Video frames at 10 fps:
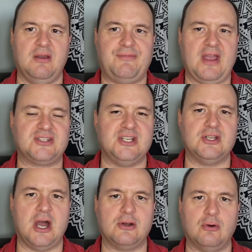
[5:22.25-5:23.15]

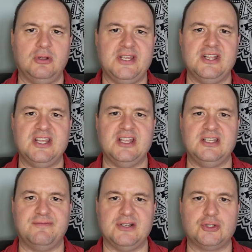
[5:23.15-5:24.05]
affecting not only an
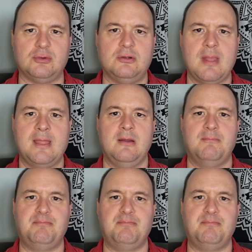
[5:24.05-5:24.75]
individual,